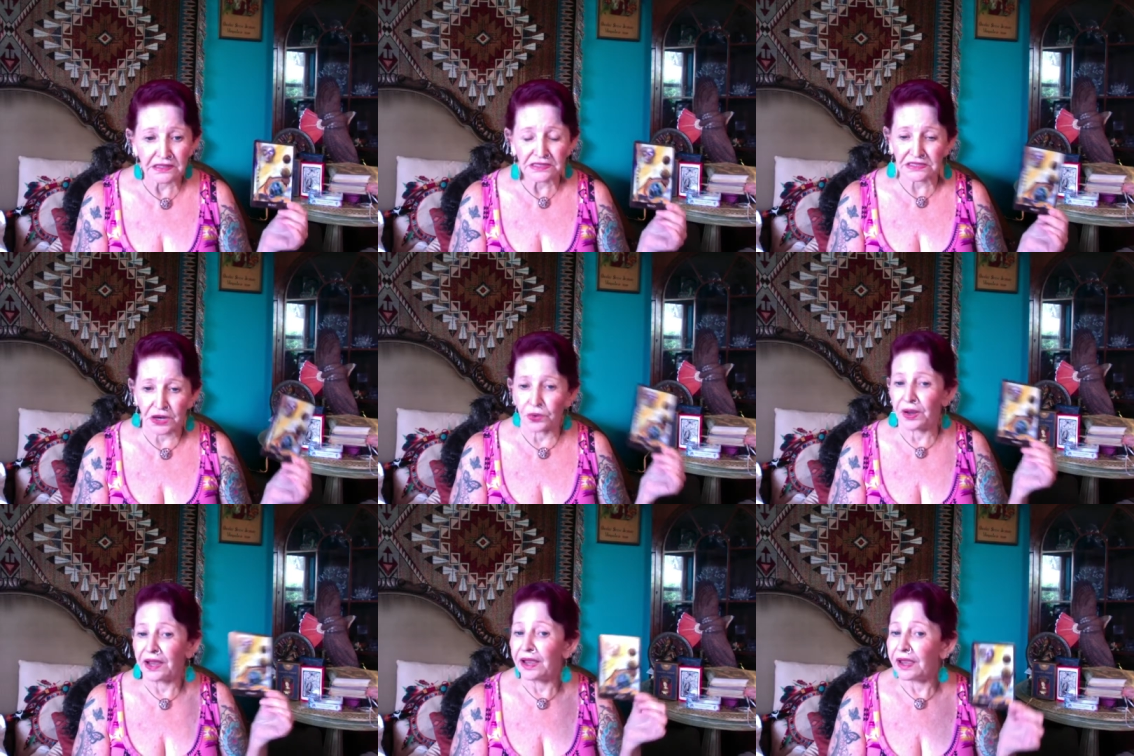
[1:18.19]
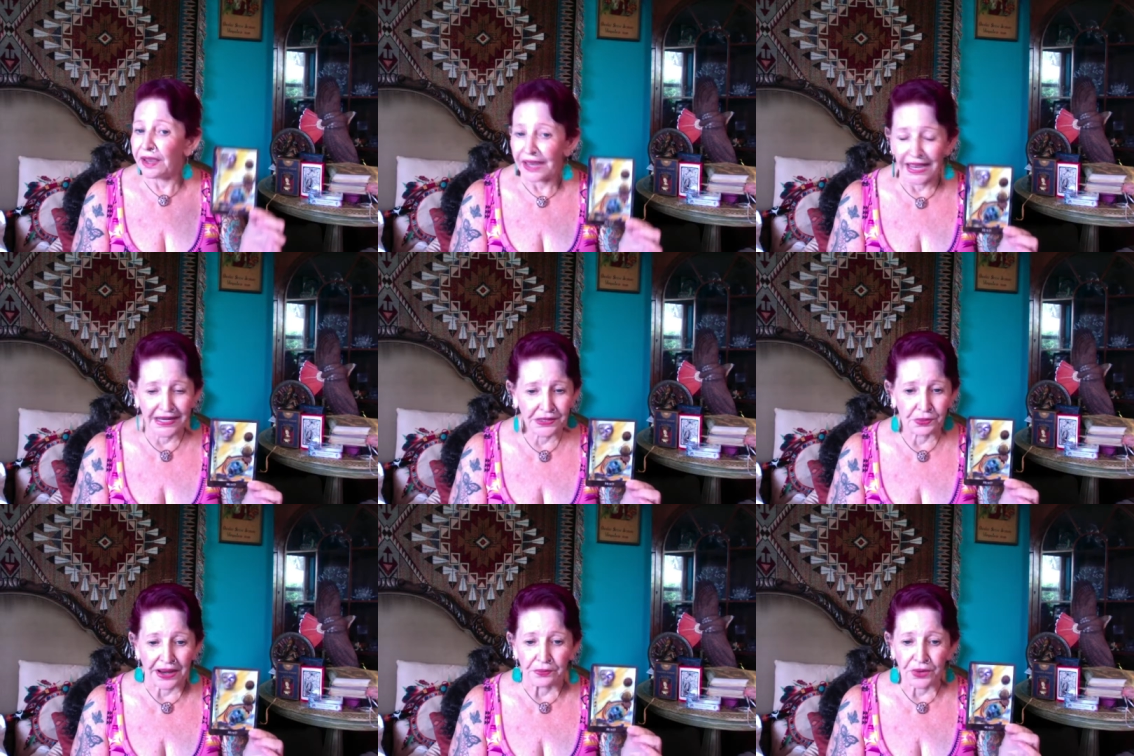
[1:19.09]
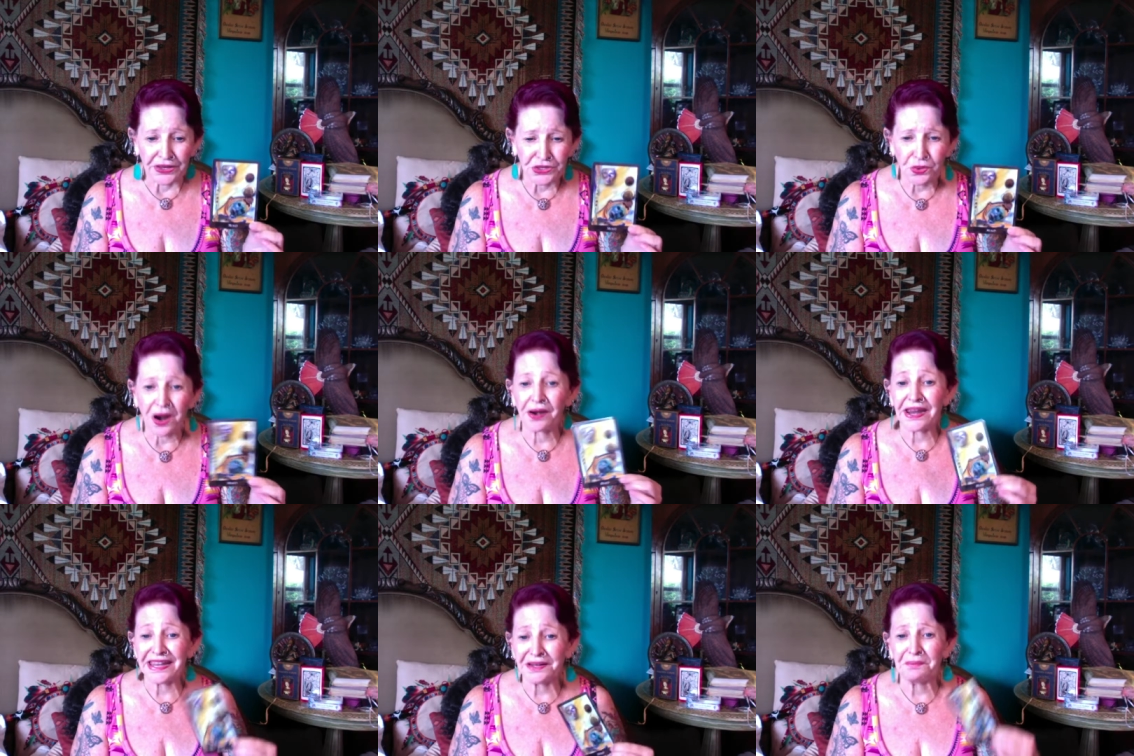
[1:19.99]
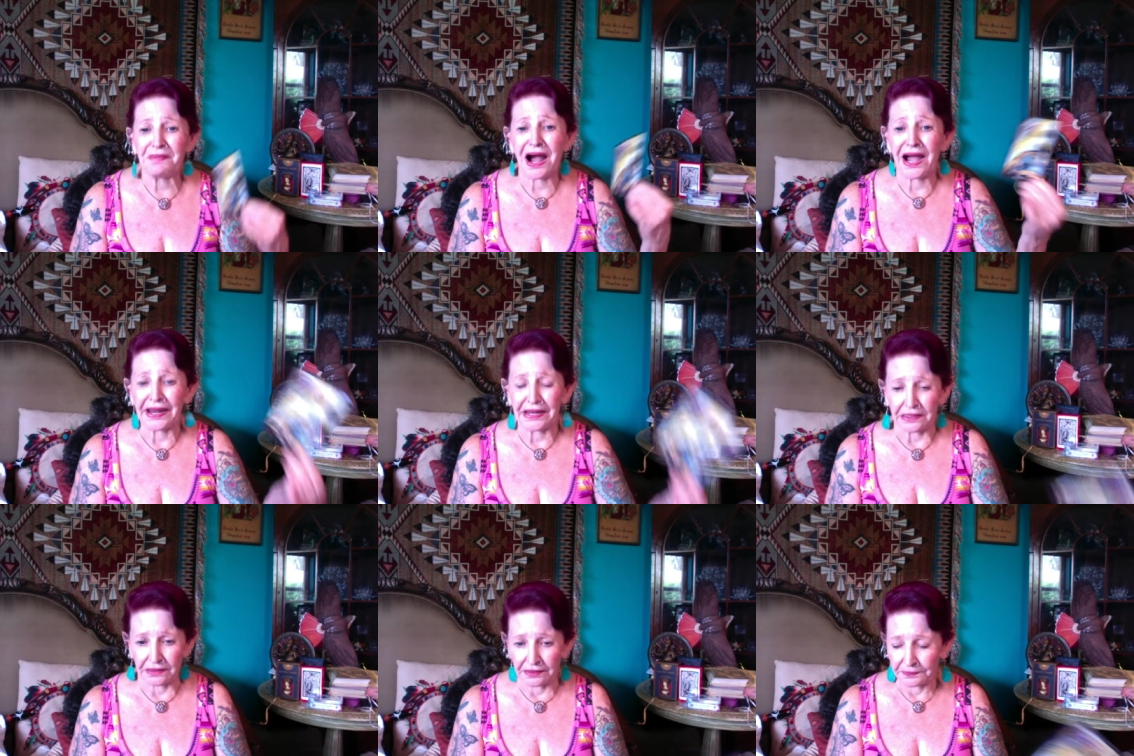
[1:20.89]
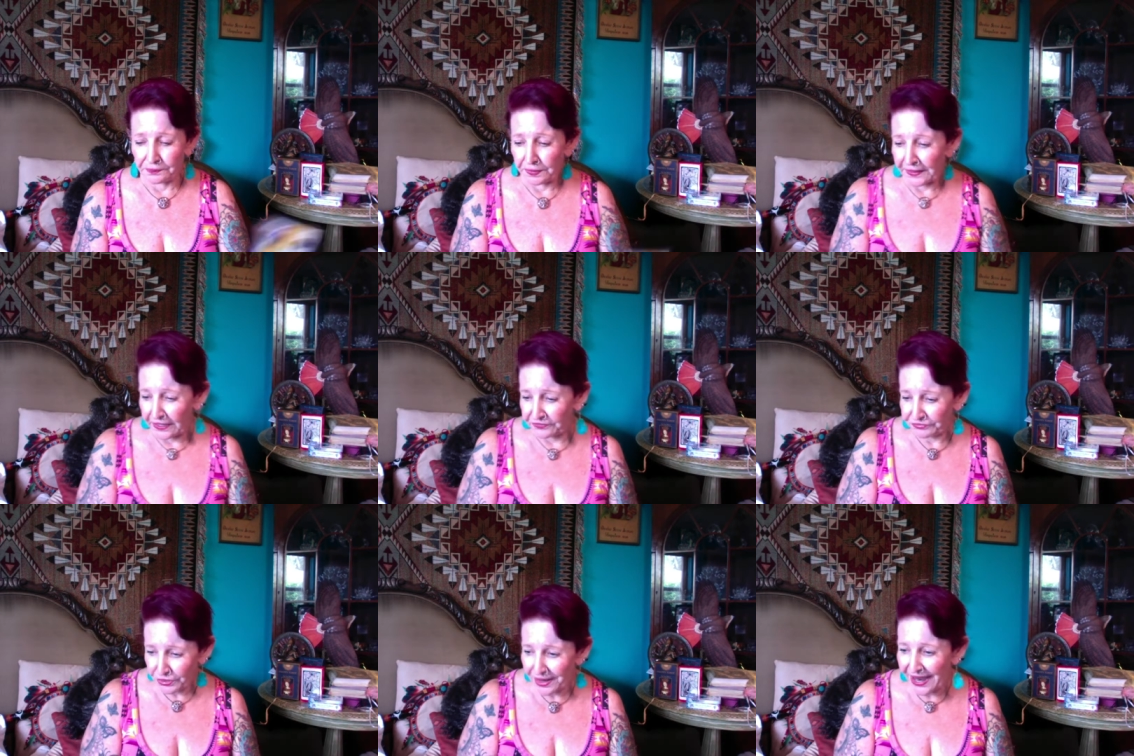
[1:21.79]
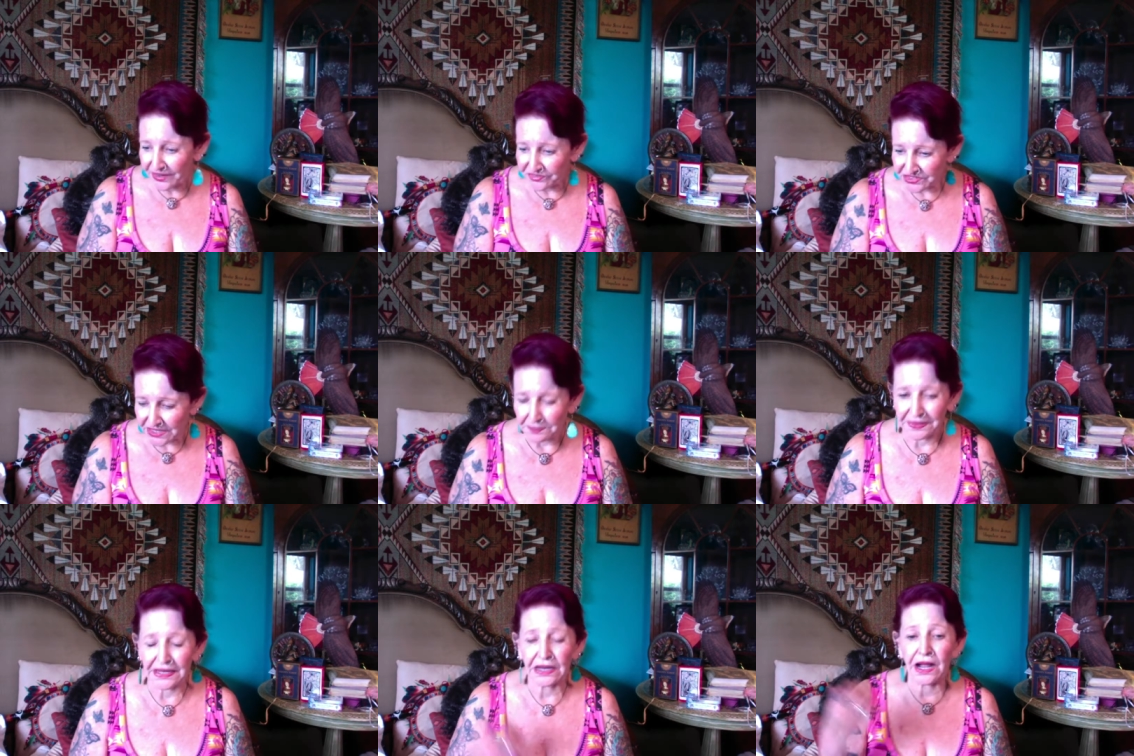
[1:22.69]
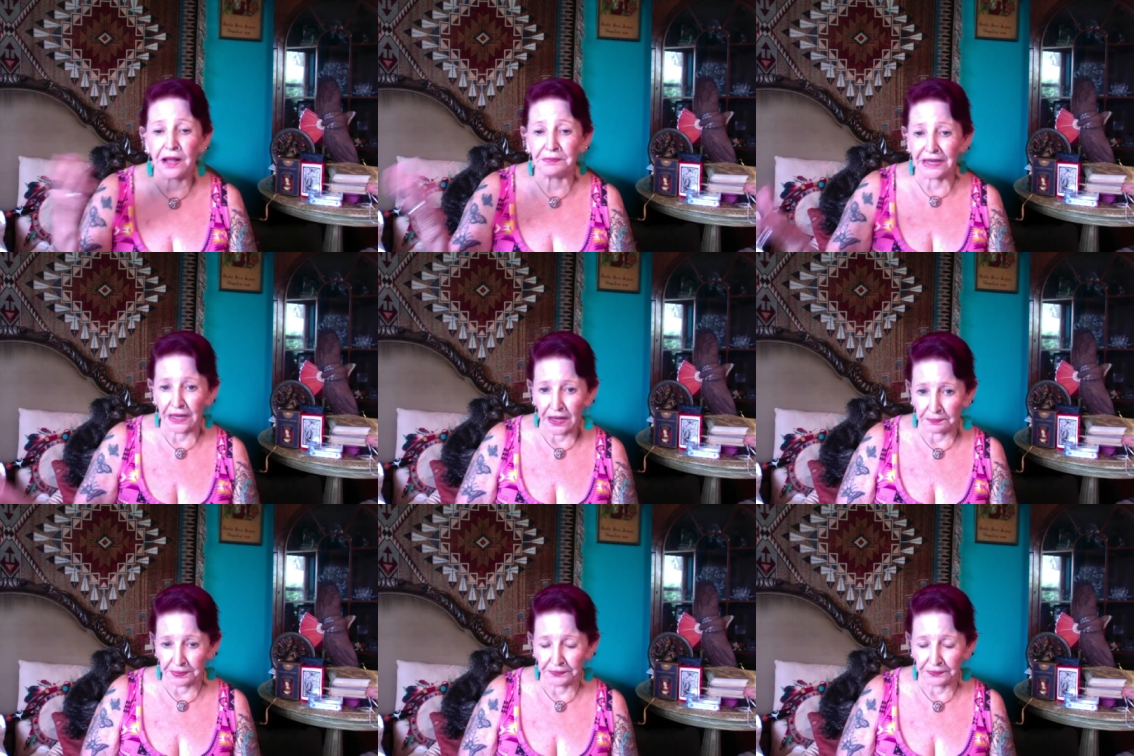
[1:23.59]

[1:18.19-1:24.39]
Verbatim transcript: So, anyway, when you are in mind, if you have something coming up